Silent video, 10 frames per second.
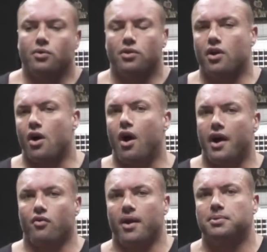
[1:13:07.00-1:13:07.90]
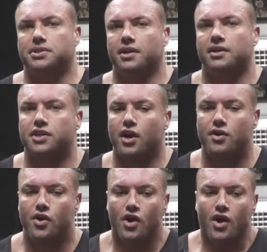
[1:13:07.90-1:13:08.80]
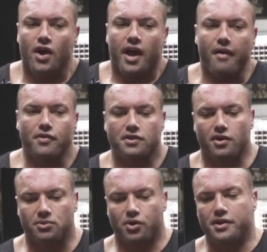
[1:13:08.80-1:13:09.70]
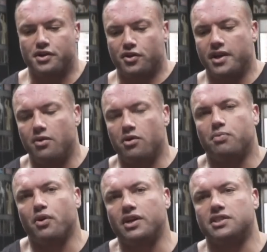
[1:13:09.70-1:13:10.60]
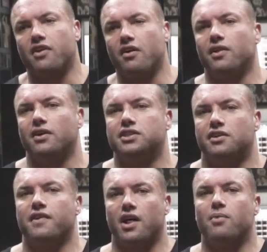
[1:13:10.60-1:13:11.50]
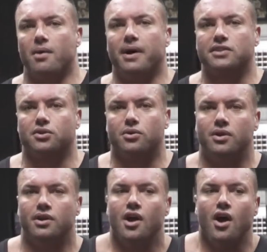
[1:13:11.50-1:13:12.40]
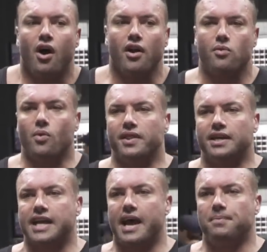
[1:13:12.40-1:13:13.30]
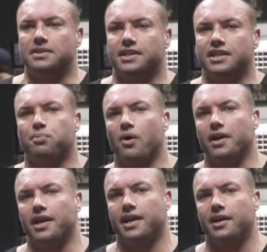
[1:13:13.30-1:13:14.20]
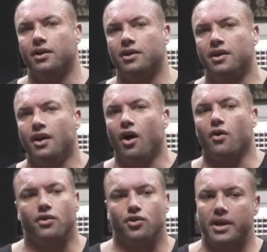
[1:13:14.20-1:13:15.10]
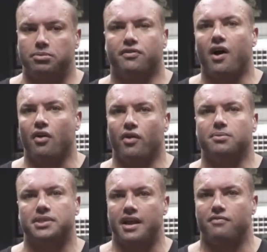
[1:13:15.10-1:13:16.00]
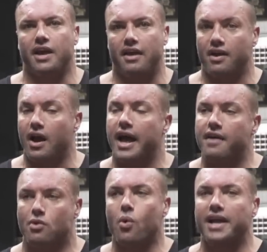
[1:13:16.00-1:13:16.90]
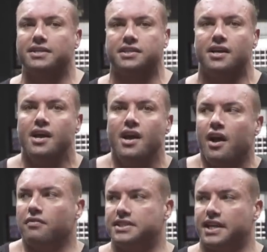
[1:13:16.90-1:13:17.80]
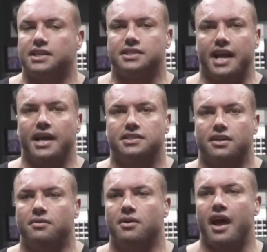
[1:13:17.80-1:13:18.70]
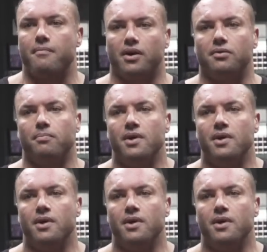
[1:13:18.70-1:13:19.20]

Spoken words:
do a lot of higher reps. So everything that I'm trying to do here with progressive overload to develop my muscle, I don't want that to happen to this point here. I don't want to do heaps of high reps and heavy weights of 6s and 8s and have my